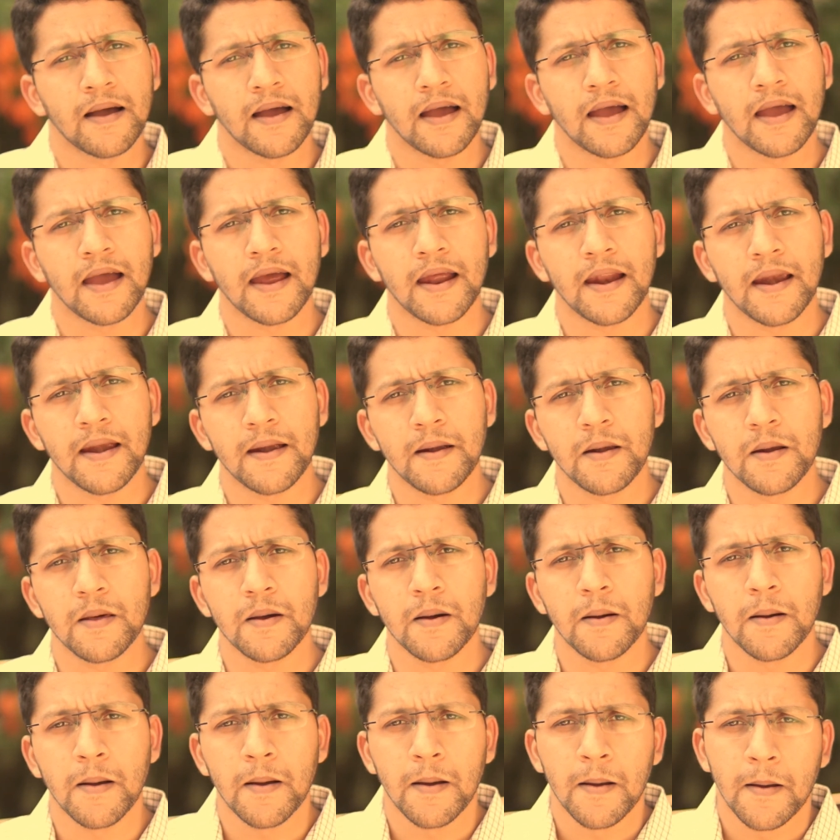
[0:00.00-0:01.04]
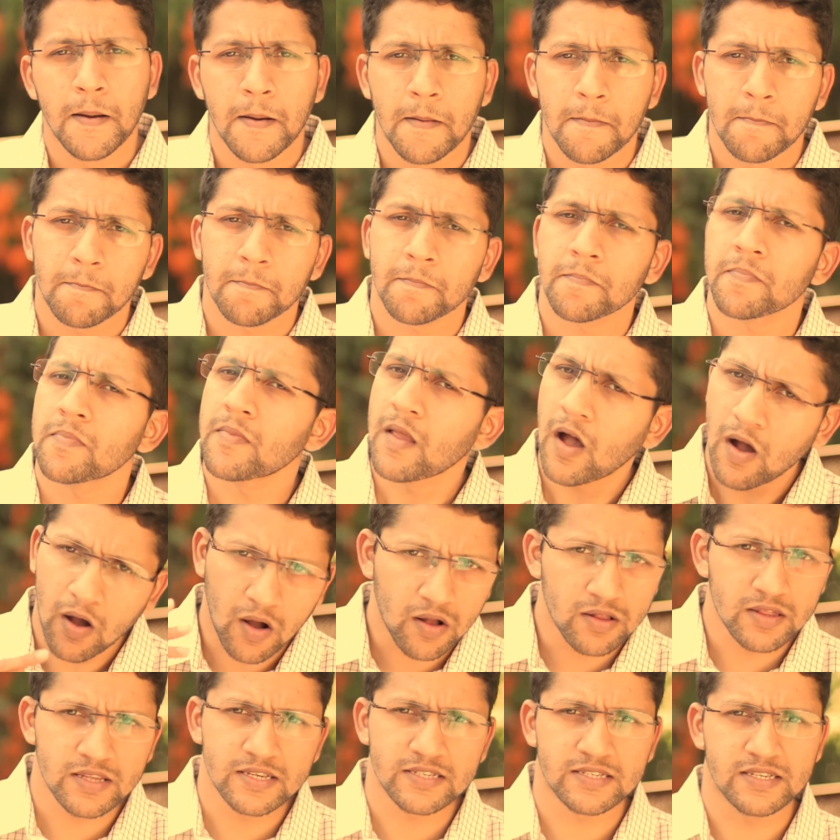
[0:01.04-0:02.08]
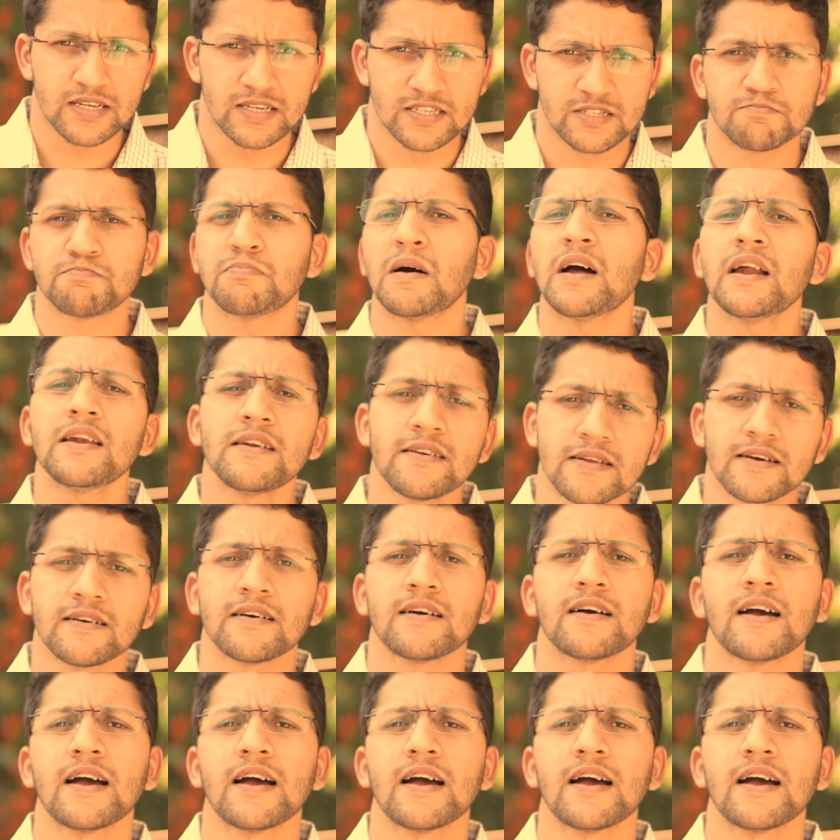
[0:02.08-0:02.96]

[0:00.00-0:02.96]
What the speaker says: and all these things. But